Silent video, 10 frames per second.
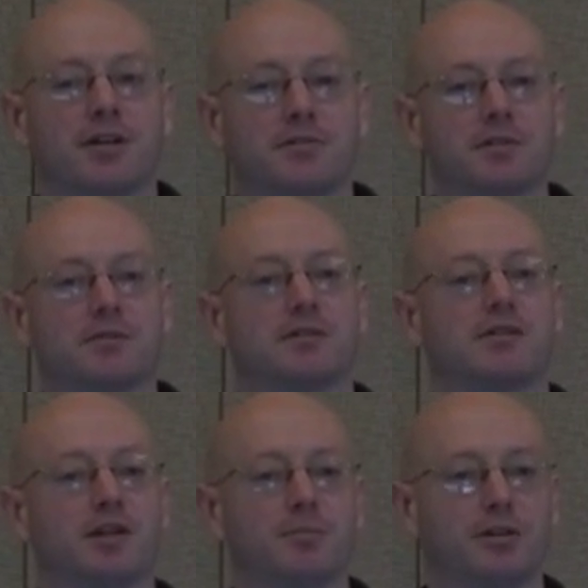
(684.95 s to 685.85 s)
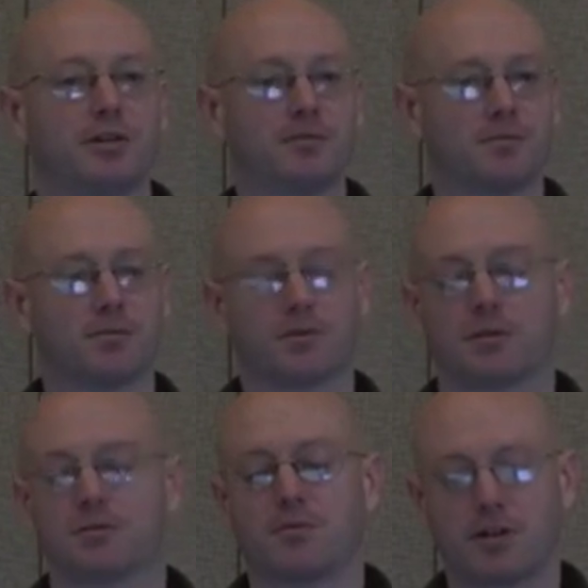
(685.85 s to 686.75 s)
Office of Sustainability
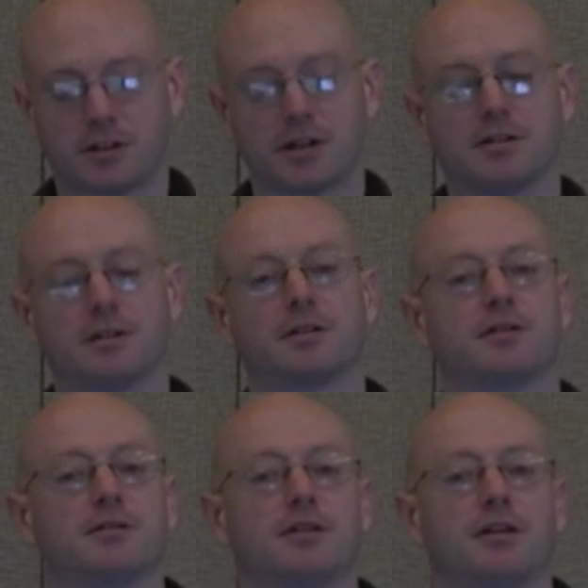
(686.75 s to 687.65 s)
for organizing this,